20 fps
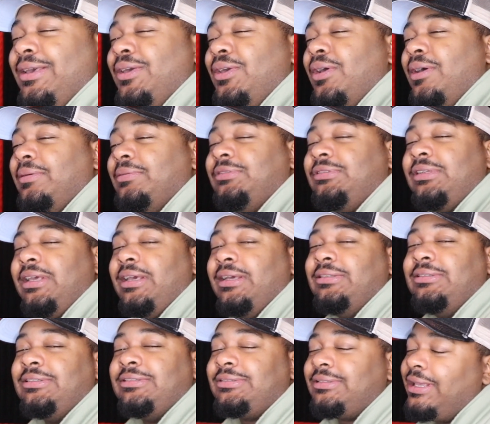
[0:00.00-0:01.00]
You know what I'm
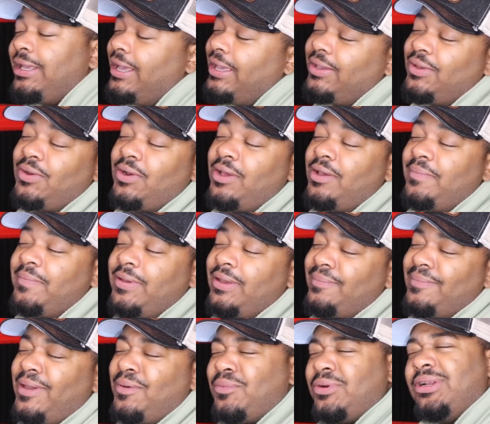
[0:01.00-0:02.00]
saying? Just like, you know what I mean?
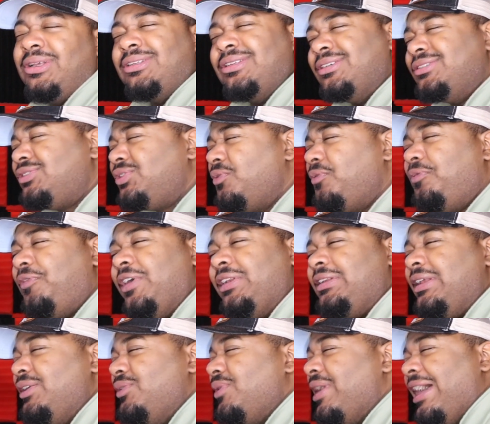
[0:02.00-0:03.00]
I'm like, what is it,
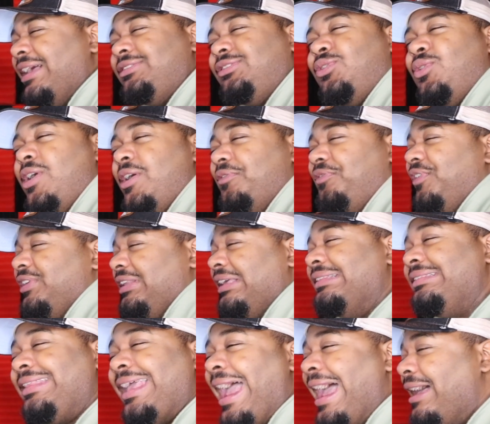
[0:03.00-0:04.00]
250? You got
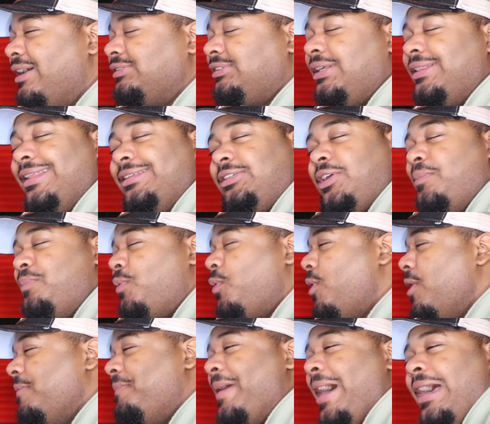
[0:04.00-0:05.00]
250,000? Let your
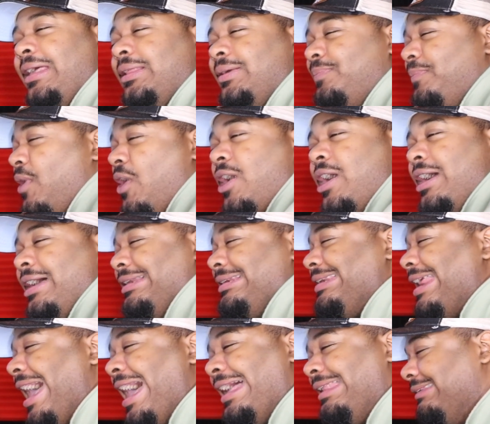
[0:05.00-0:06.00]
boy borrow a
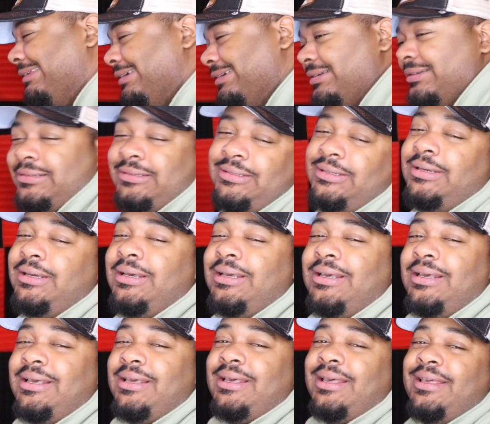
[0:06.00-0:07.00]
dollar.
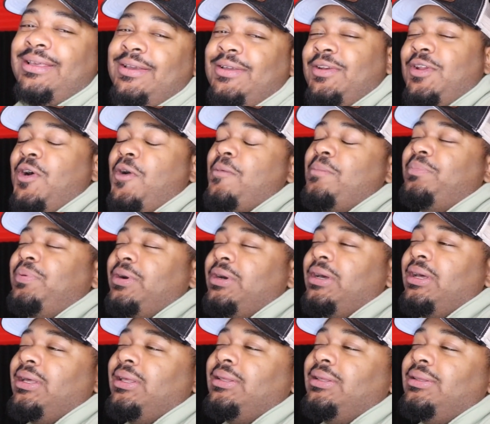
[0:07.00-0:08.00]
You know,
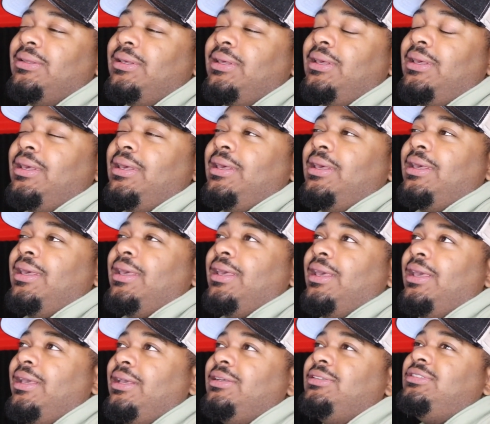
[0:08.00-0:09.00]
but
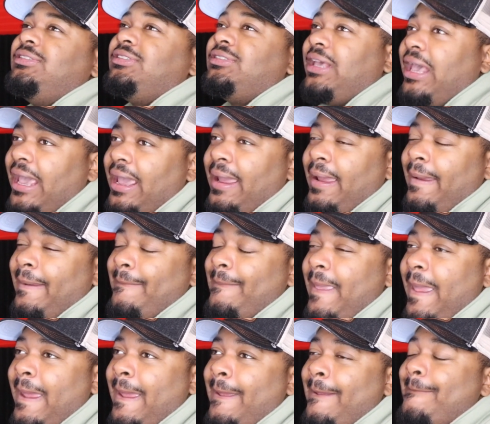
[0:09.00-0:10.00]
he's saying
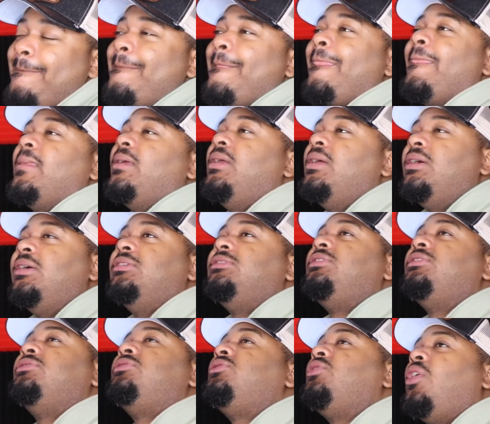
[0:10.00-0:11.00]
that Goodz
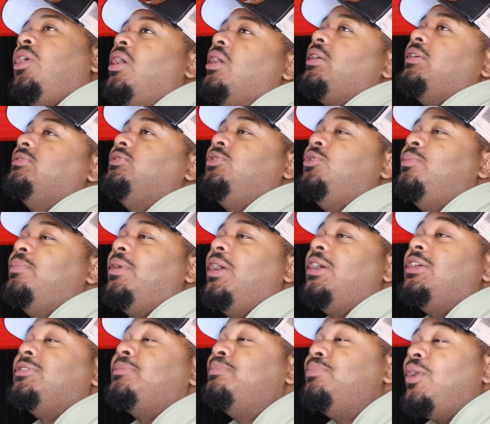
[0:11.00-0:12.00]
is talking too much.